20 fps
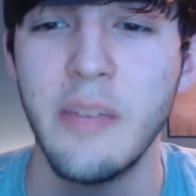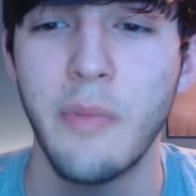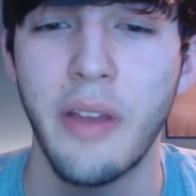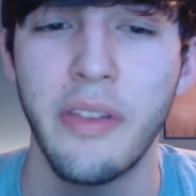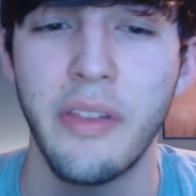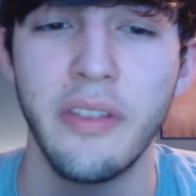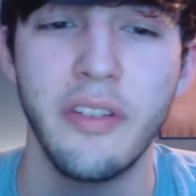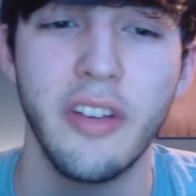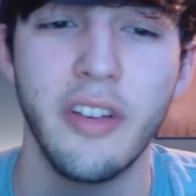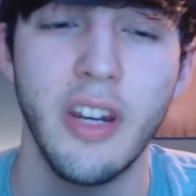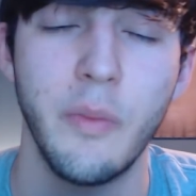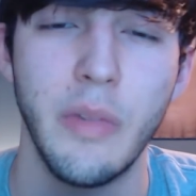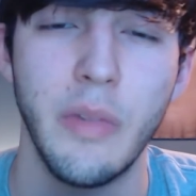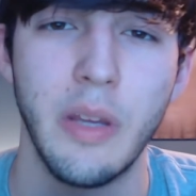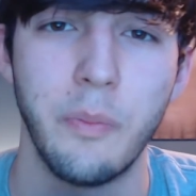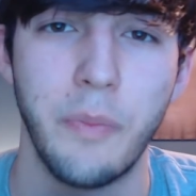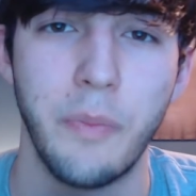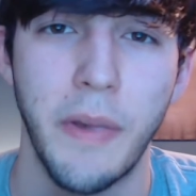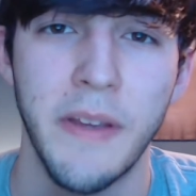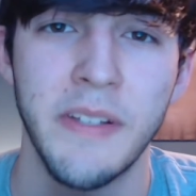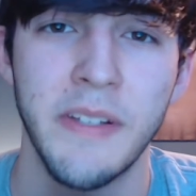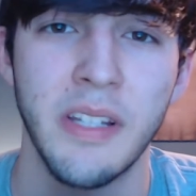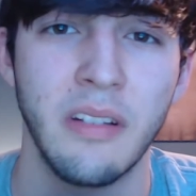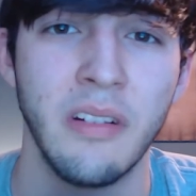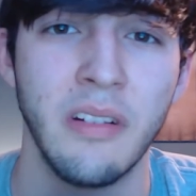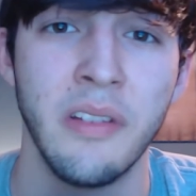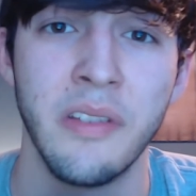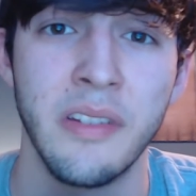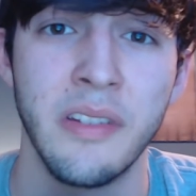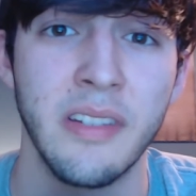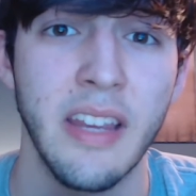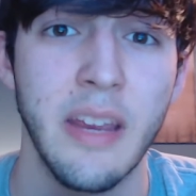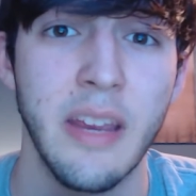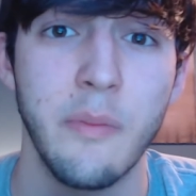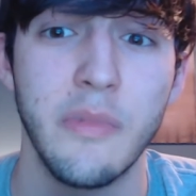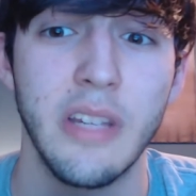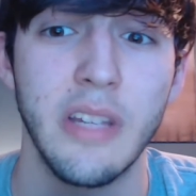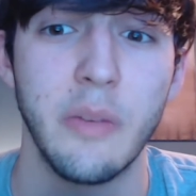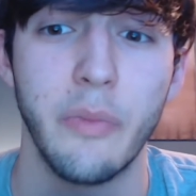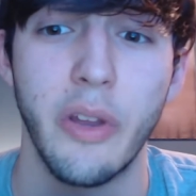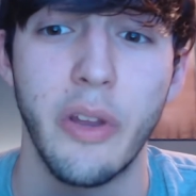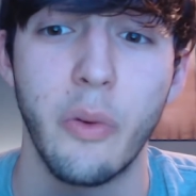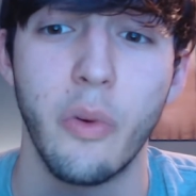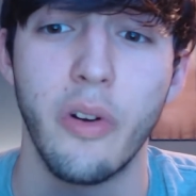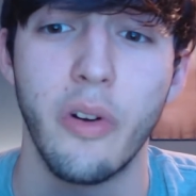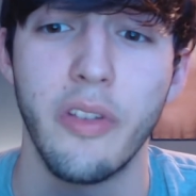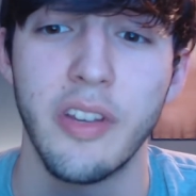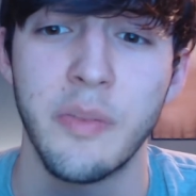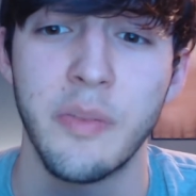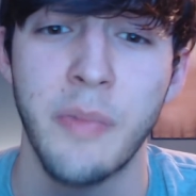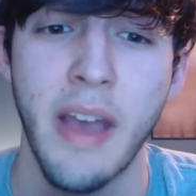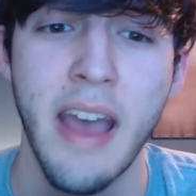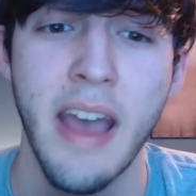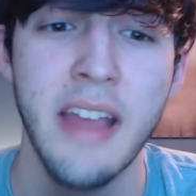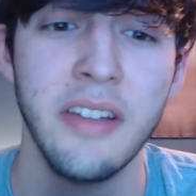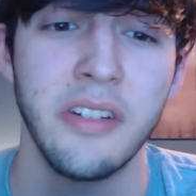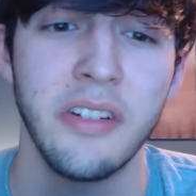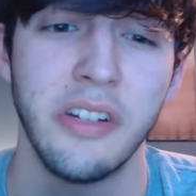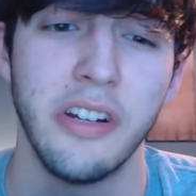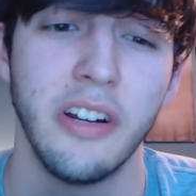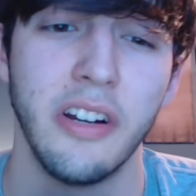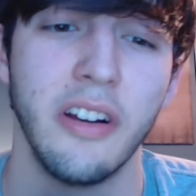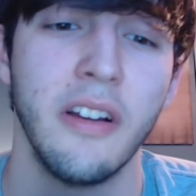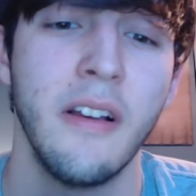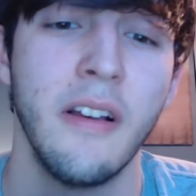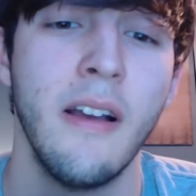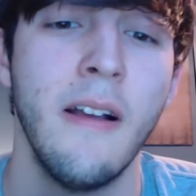I think they're going to be basically the same team they were this past year.